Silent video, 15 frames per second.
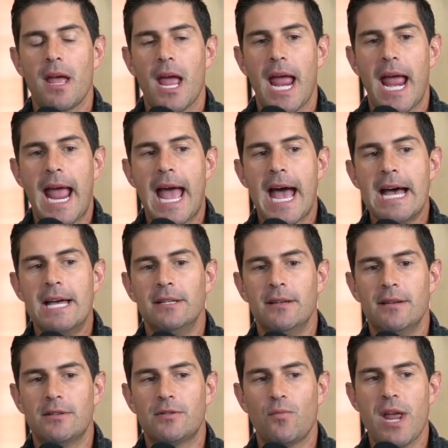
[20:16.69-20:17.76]

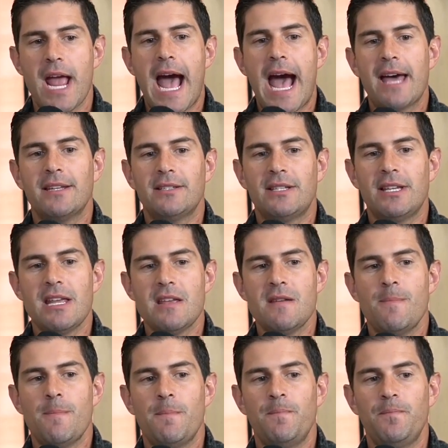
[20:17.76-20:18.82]
And we had a
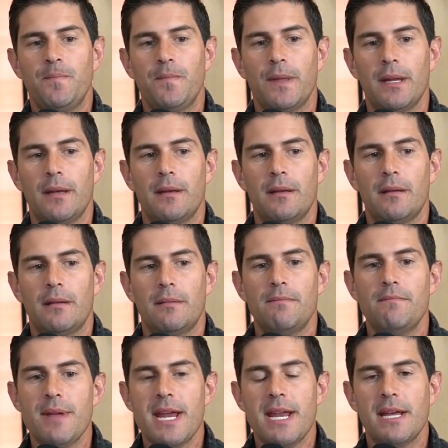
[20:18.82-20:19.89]
team
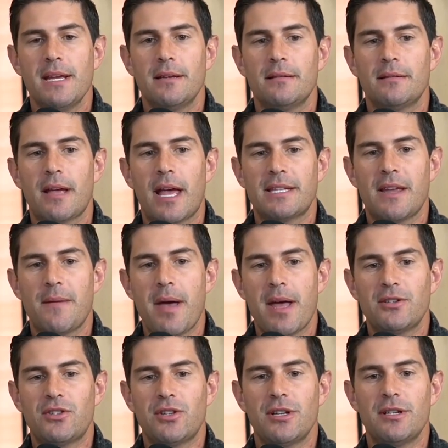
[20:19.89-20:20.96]
meeting, as I
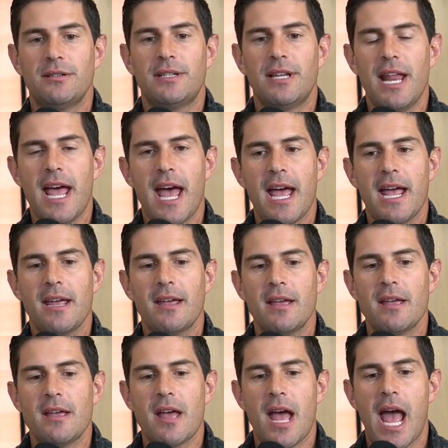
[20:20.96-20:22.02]
mentioned today,
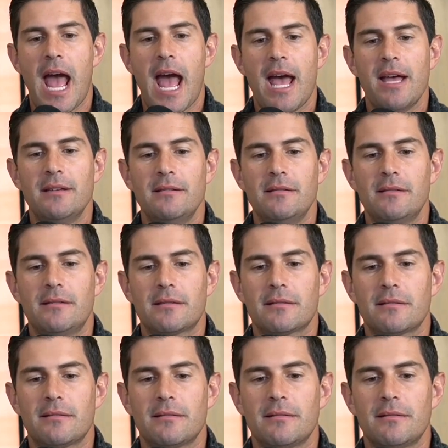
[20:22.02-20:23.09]
and
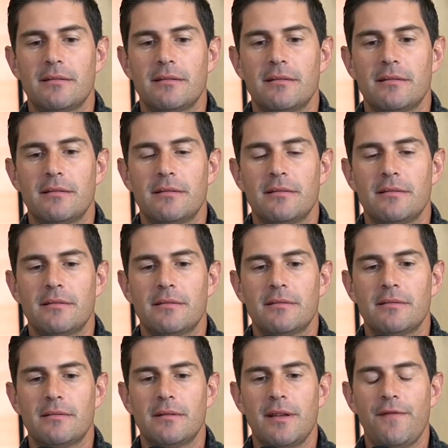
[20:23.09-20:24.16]

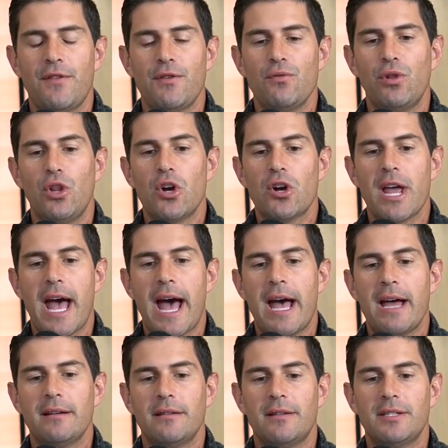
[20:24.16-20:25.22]
if you look
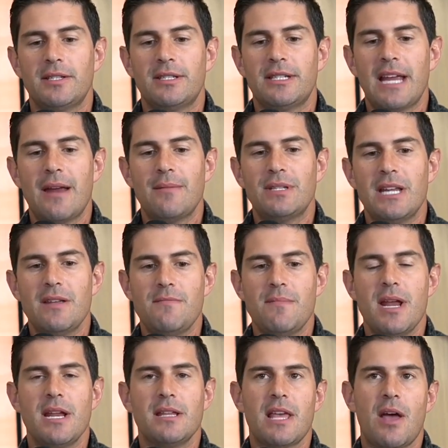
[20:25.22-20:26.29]
at the same team
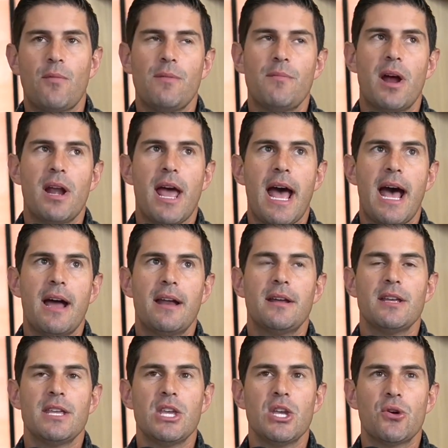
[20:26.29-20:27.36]
meeting that we might have had a
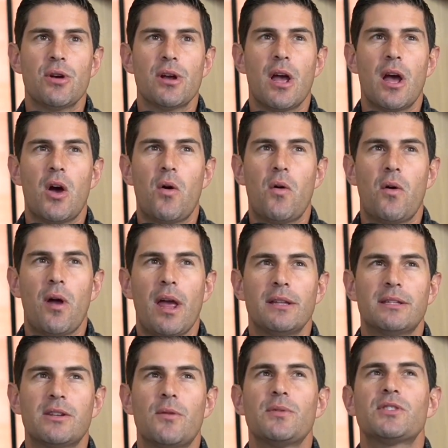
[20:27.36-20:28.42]
year ago,
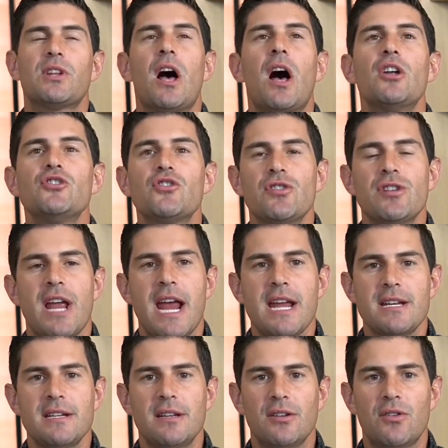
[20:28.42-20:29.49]
it's almost
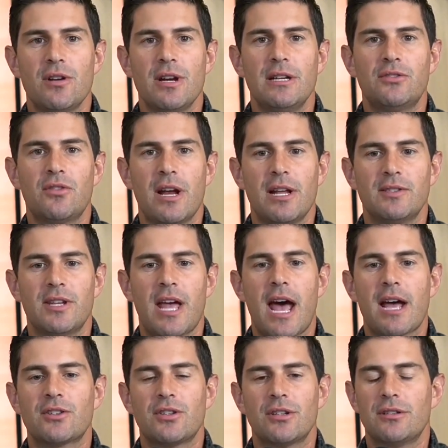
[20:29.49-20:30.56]
180-degree
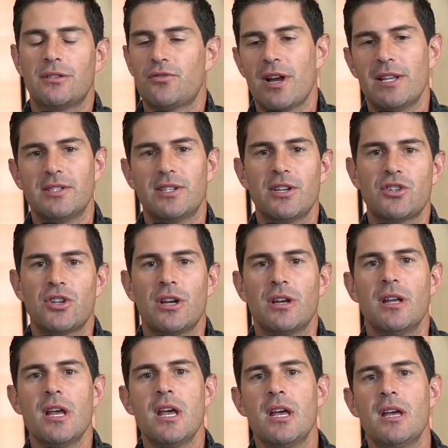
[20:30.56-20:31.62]
transition.
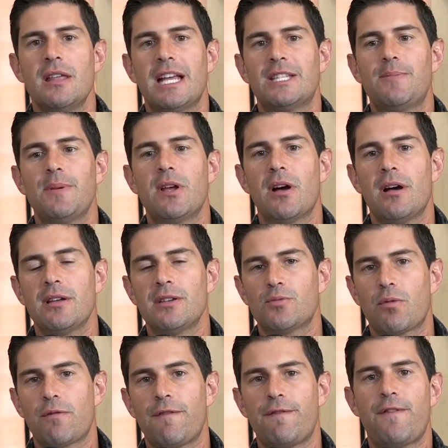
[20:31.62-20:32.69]
That's because
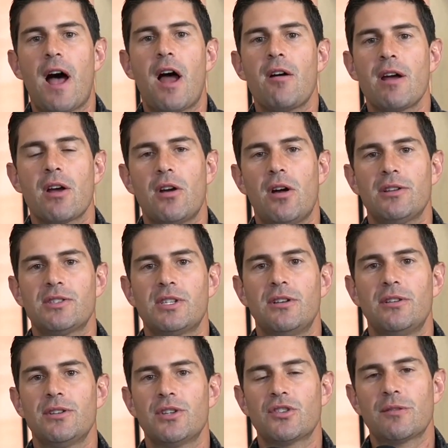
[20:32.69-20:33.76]
we're firing on all
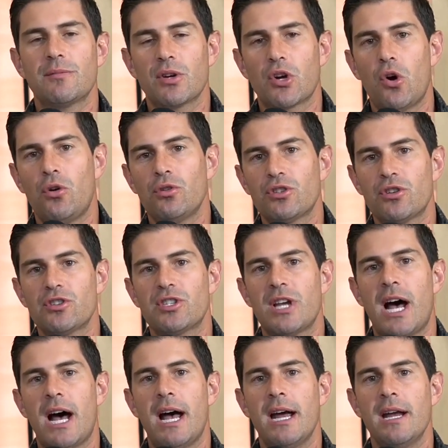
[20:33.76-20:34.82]
cylinders from the culture
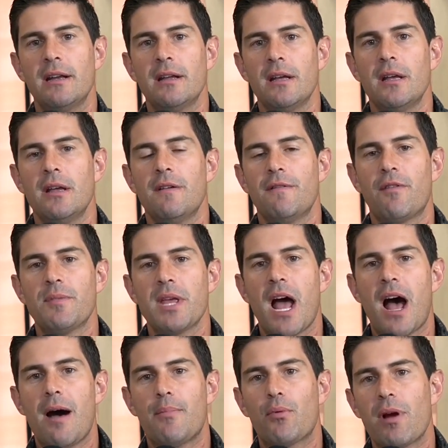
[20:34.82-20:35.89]
side, from the
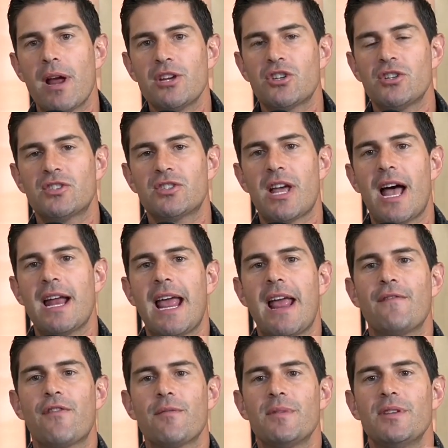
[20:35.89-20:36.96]
operation side,
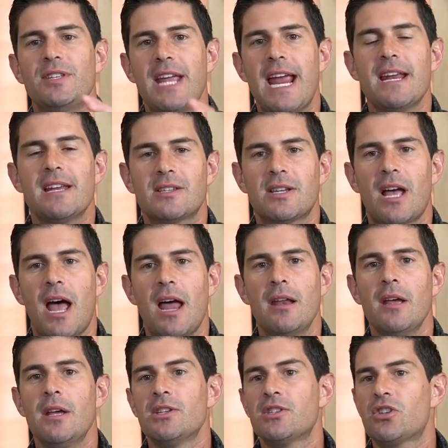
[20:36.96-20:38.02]
and from the data side.
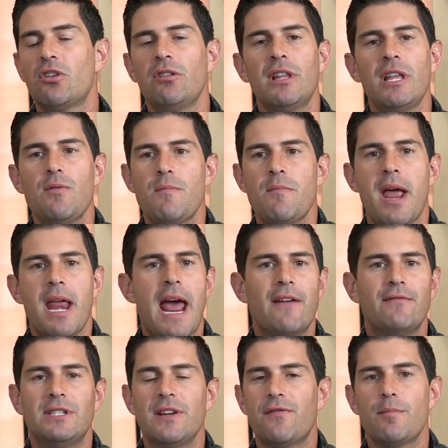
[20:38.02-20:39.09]
Certainly, we might
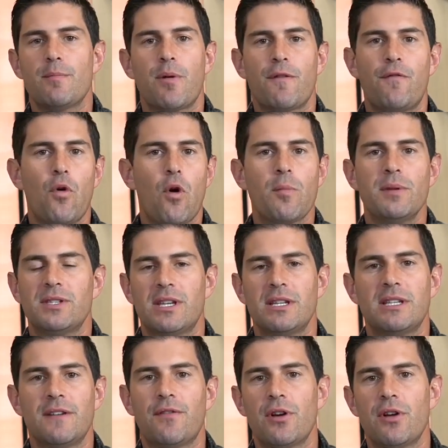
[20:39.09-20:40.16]
have different performance at
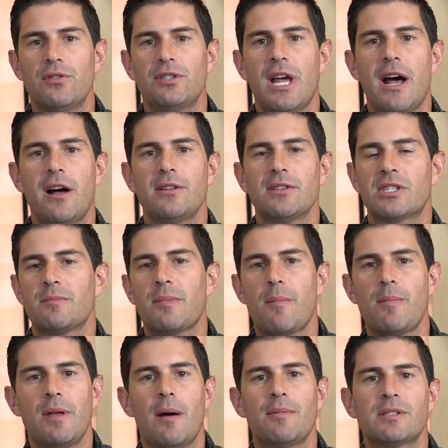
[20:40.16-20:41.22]
different hotels. Some might
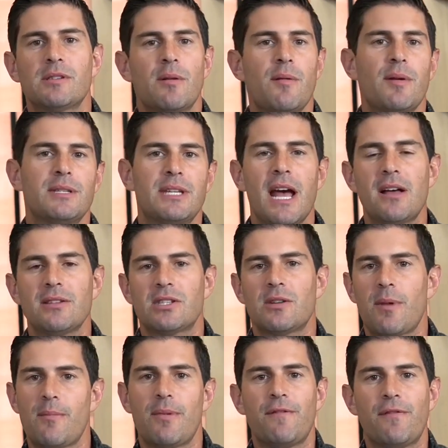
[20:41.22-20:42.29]
be up, some might be down, some
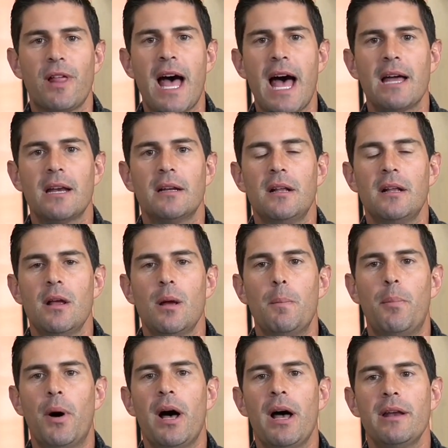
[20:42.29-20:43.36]
might be flat.
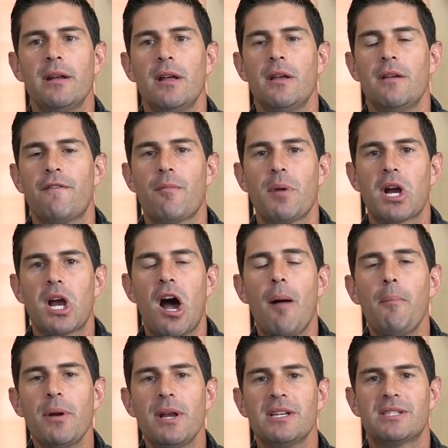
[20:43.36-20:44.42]
But from a
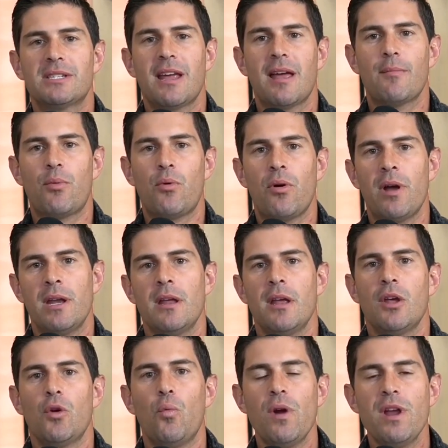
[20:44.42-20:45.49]
company standpoint,
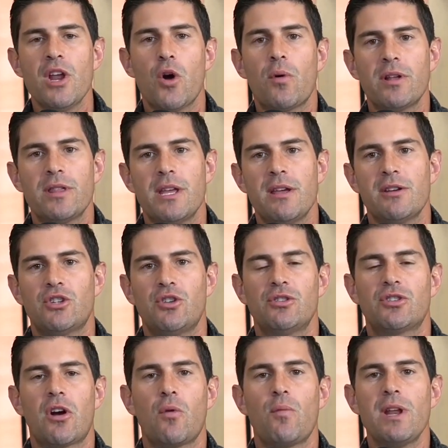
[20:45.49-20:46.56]
we know where the issues
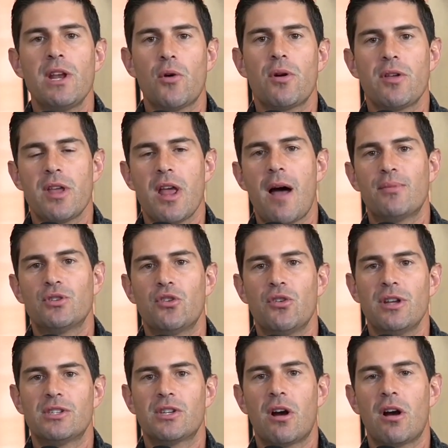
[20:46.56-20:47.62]
are. We know where the
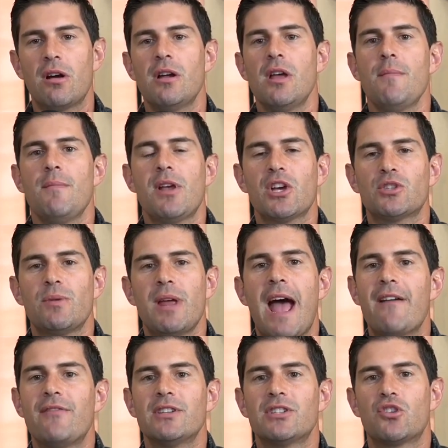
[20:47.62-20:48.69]
opportunities are because we
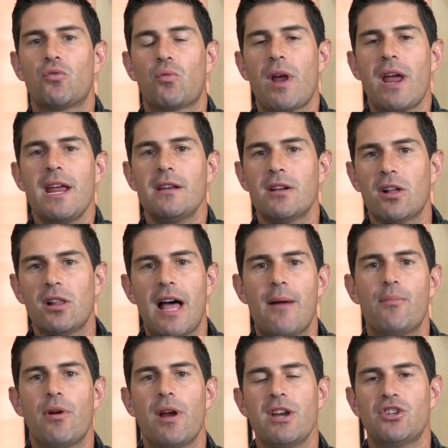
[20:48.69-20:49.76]
have this great
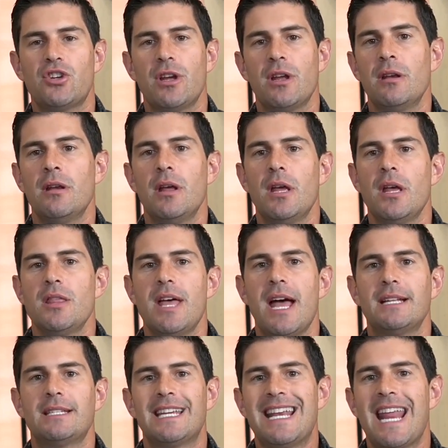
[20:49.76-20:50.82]
collaboration
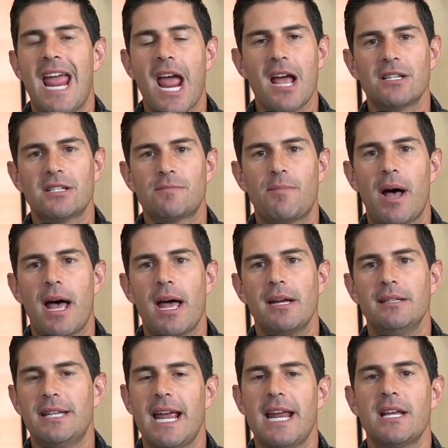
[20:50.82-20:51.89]
that's enhanced by
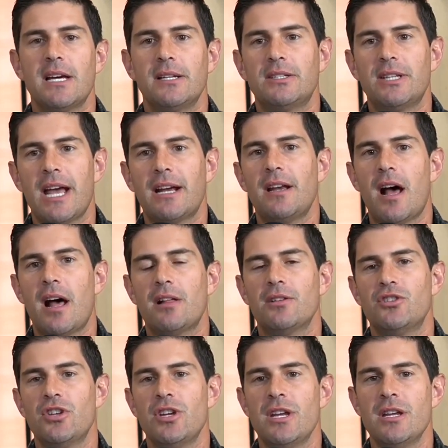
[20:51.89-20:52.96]
data,
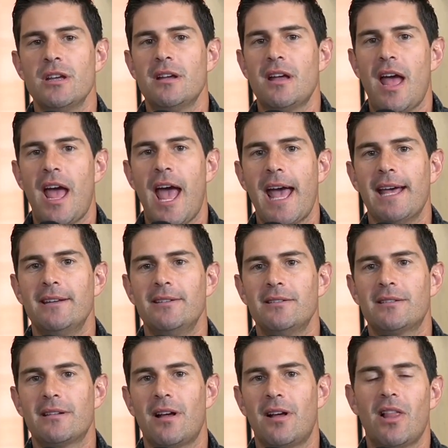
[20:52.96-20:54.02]
technology, and
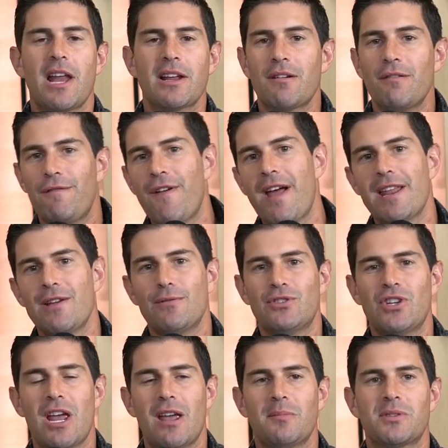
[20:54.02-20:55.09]
a lot of confetti with
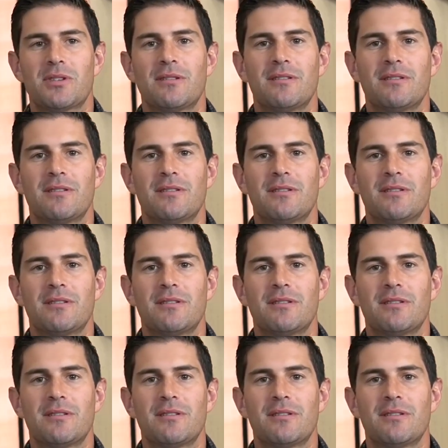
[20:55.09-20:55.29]
James.